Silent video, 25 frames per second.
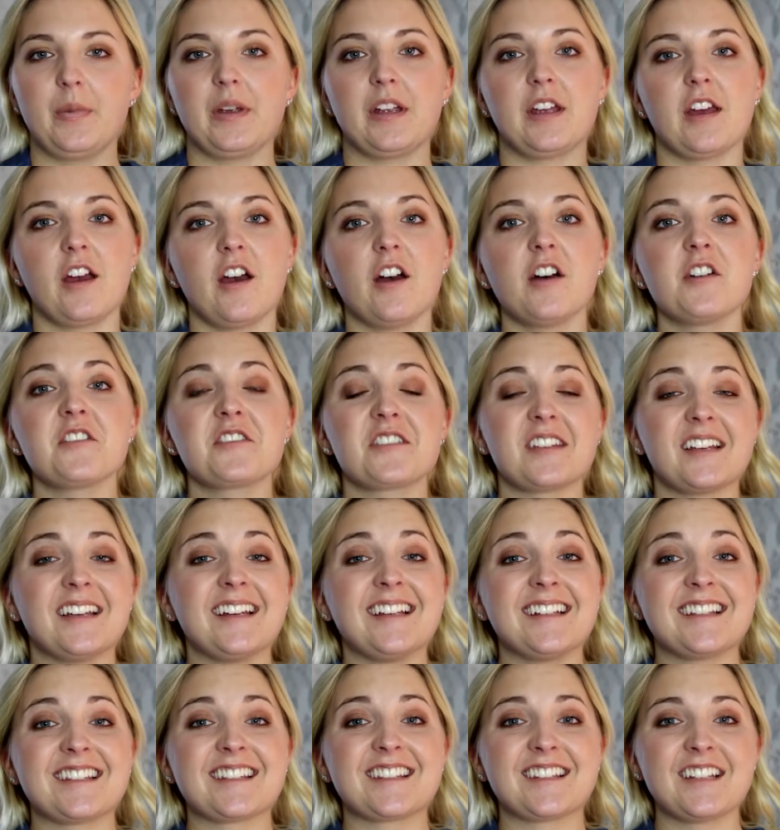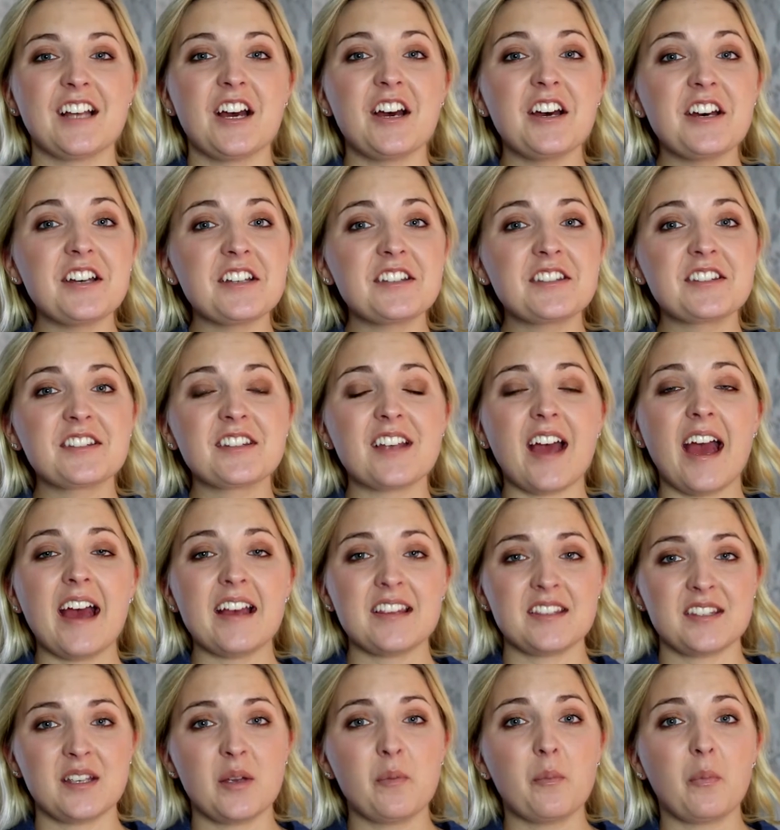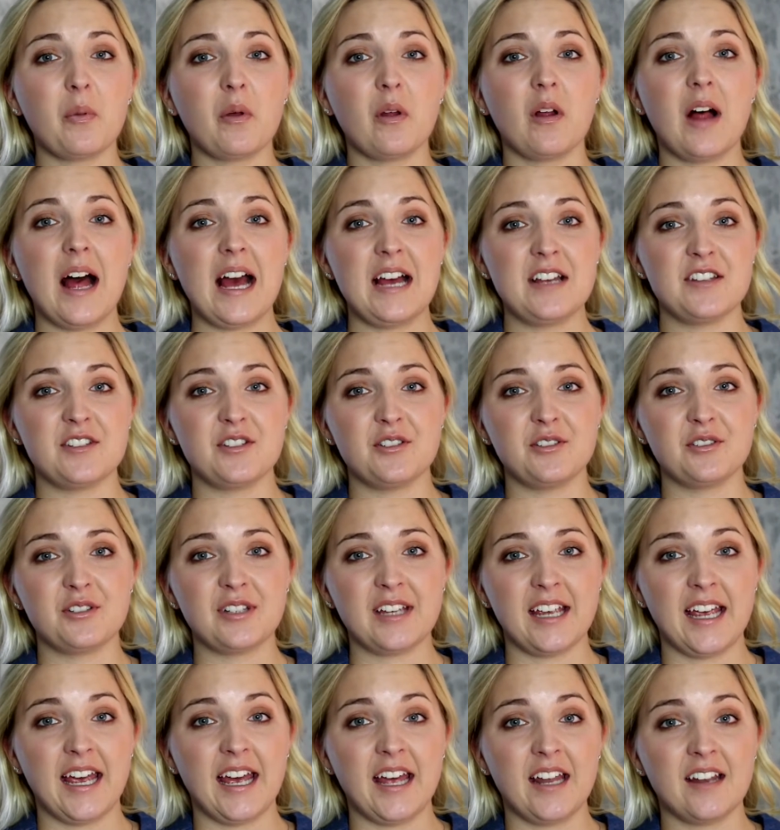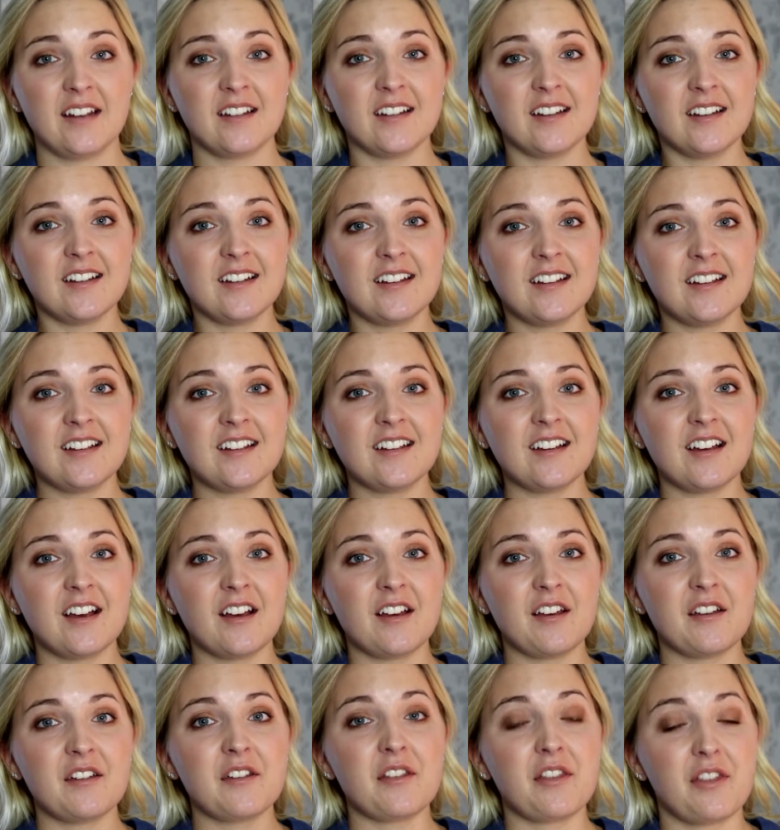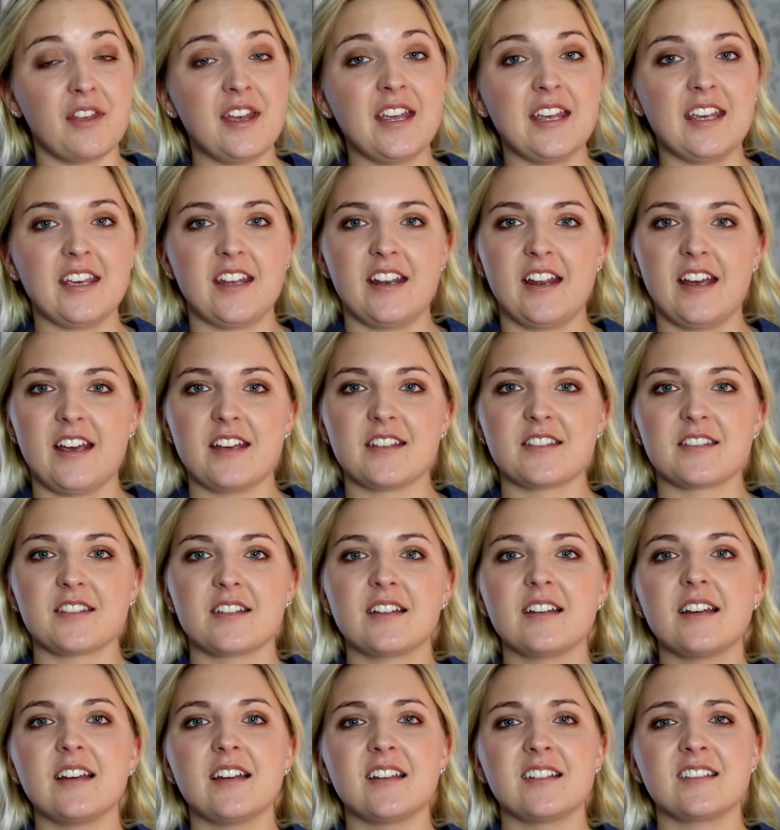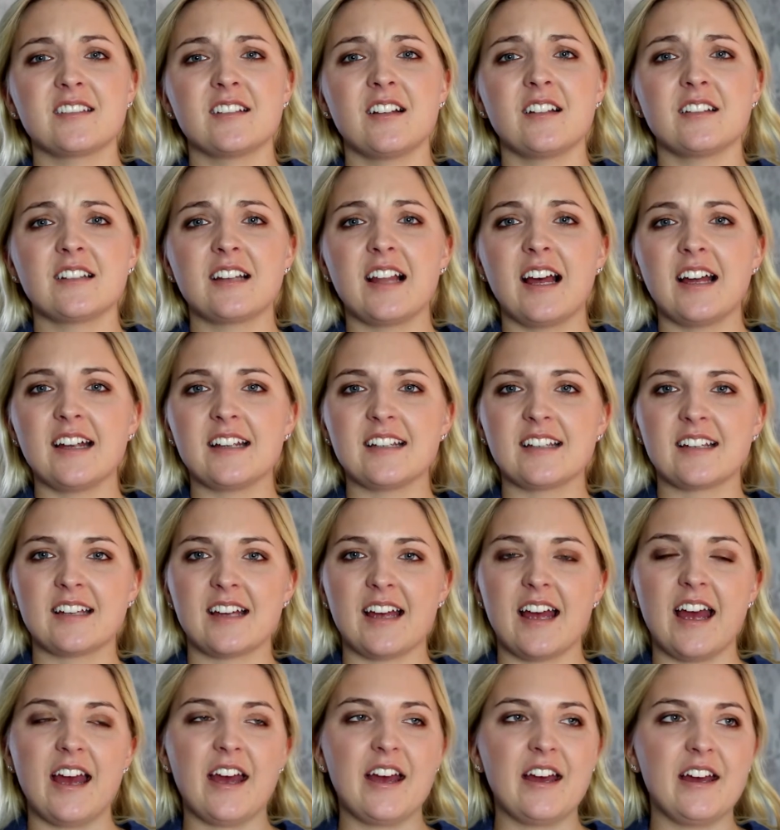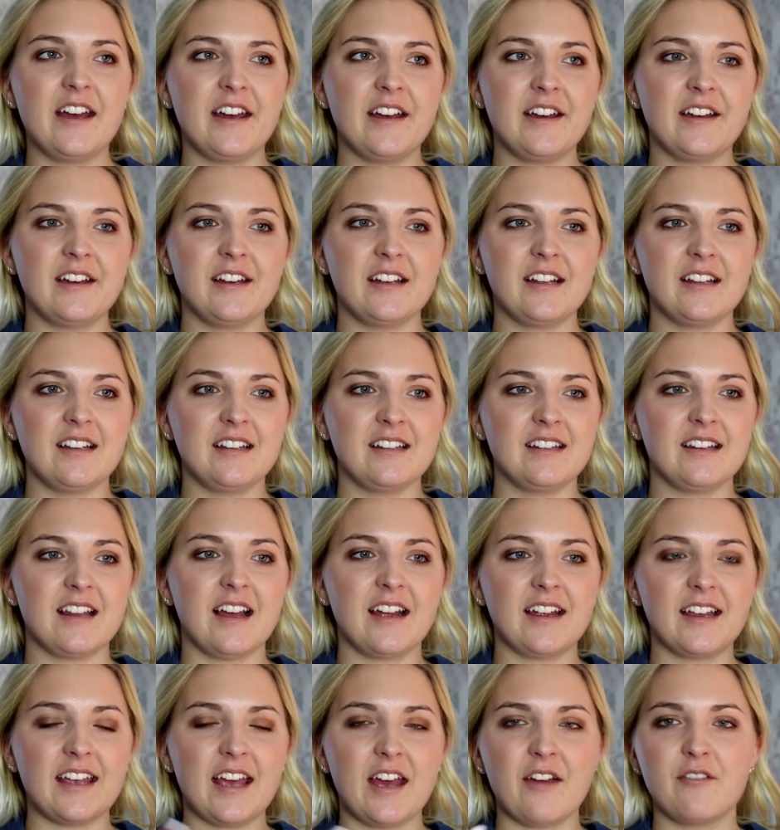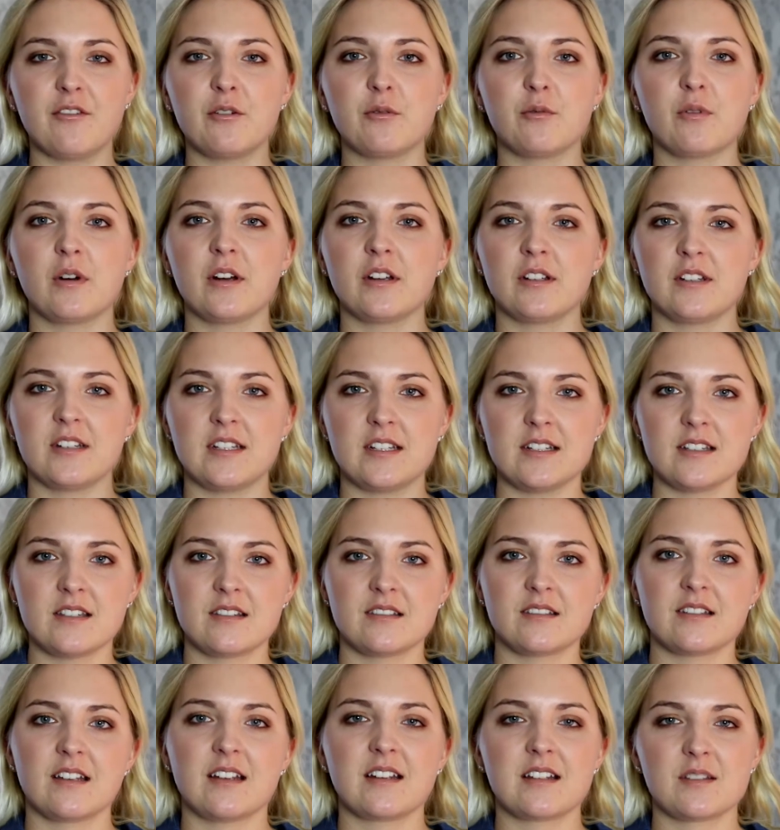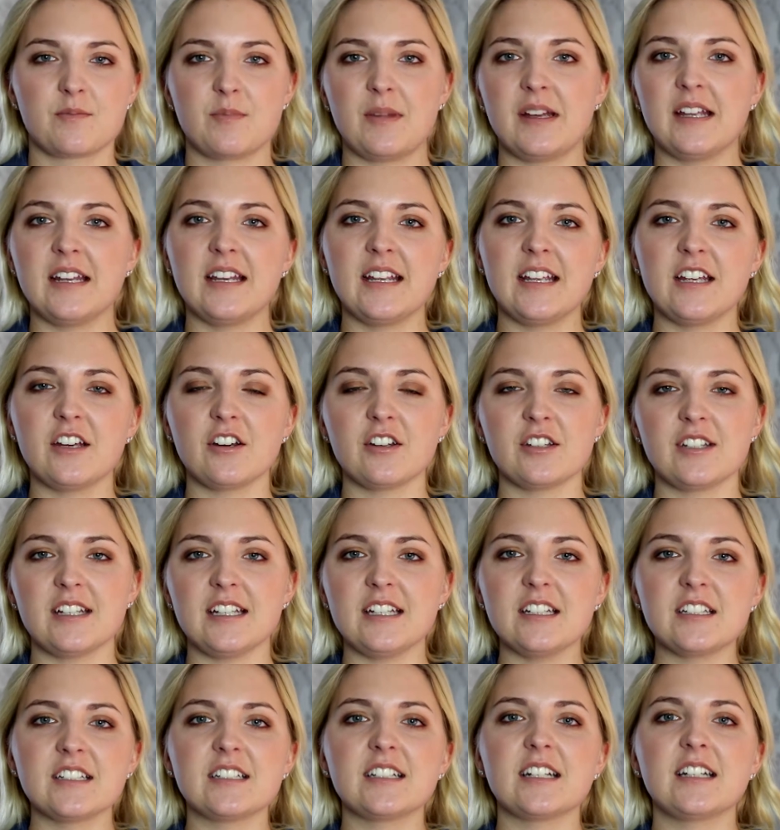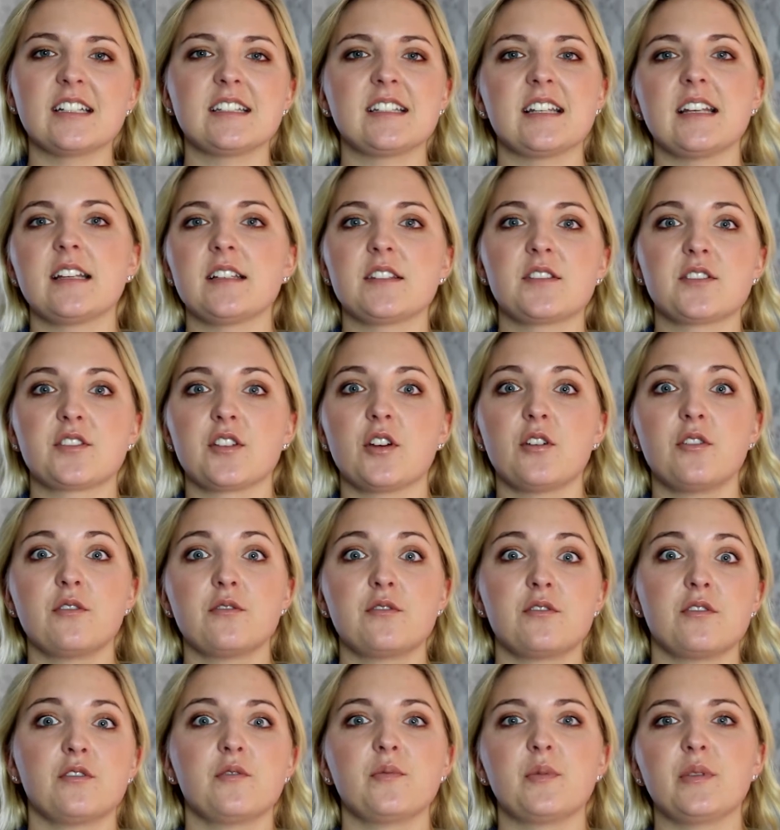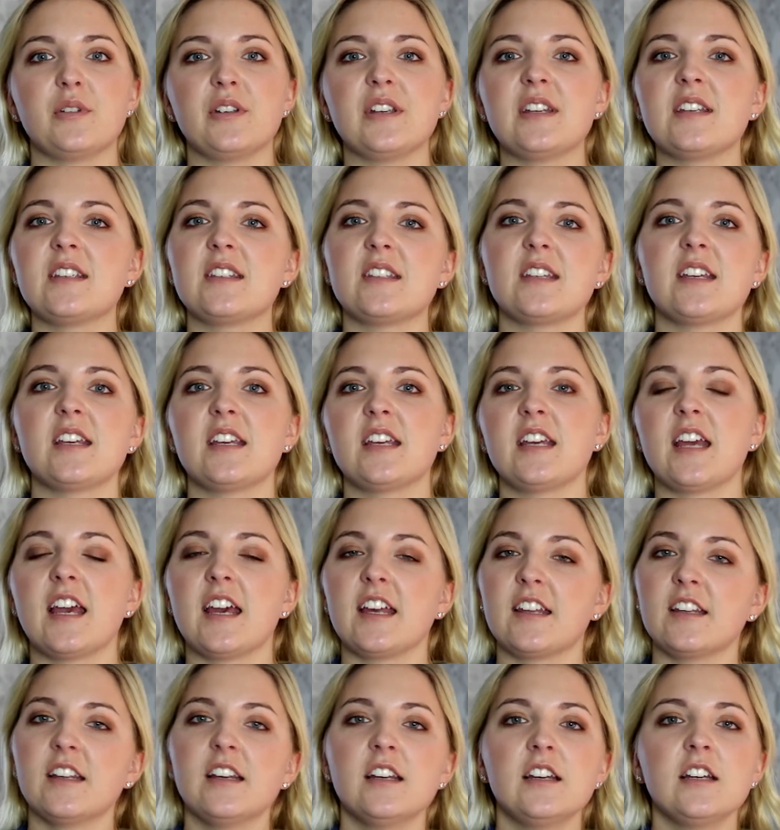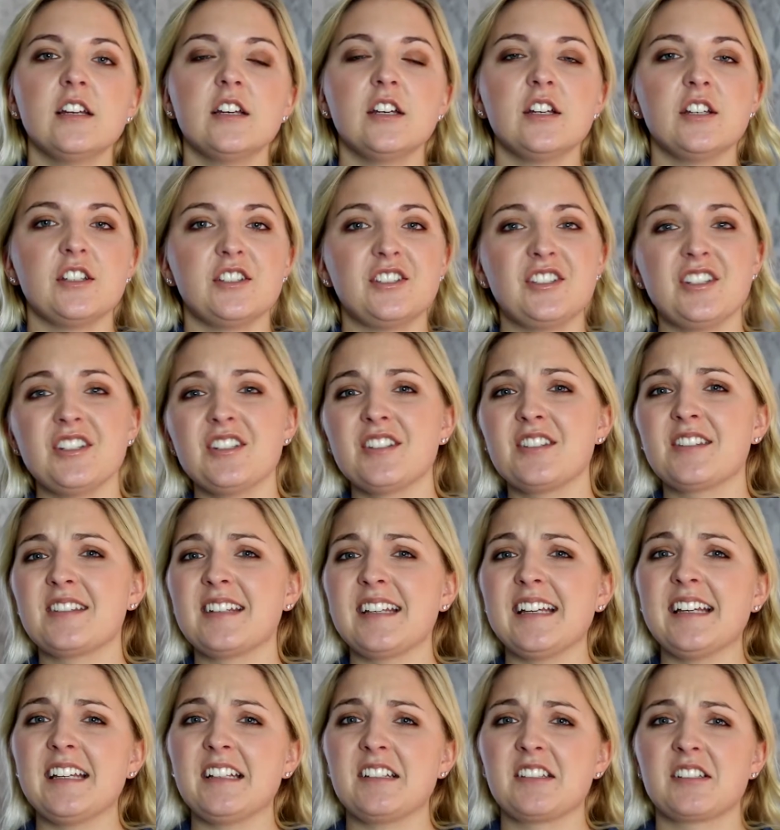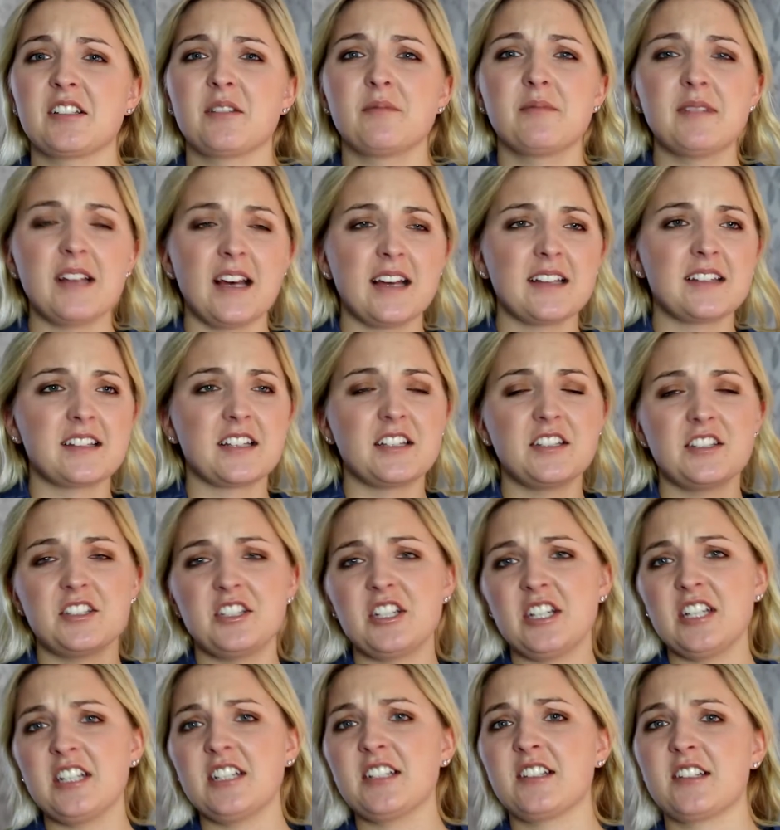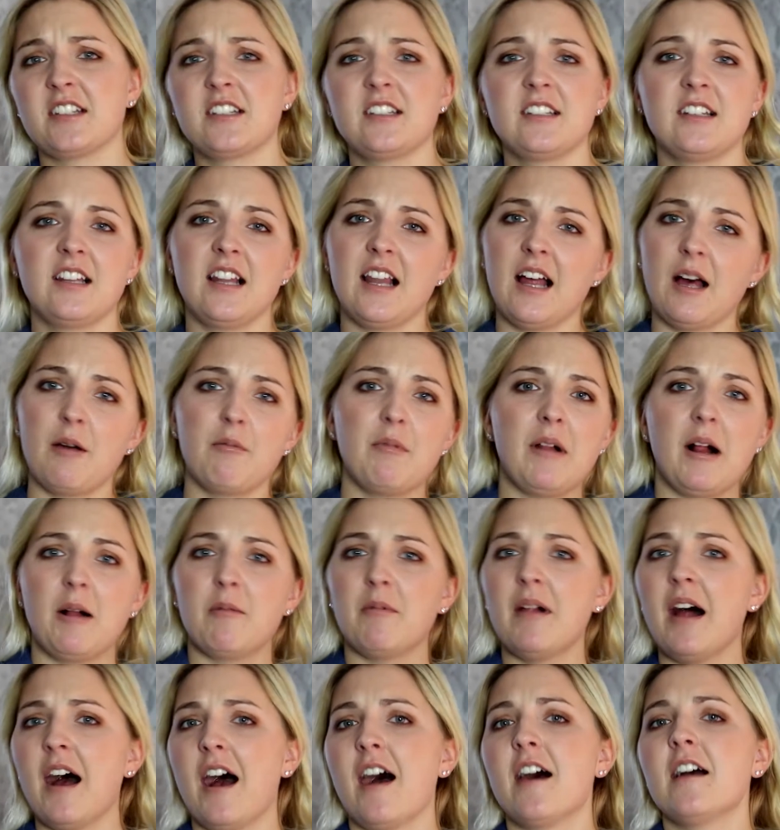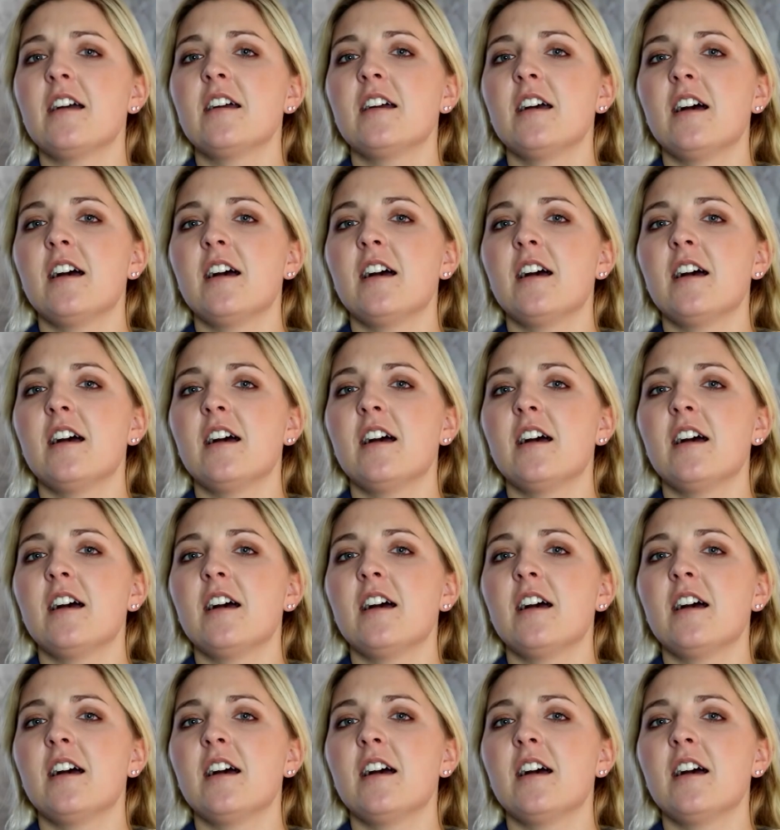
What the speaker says: because it's not as simple as you can think it is. It's not like everyone is explaining on the internet that it's so super easy and just eat some nuts and cheese and blah blah blah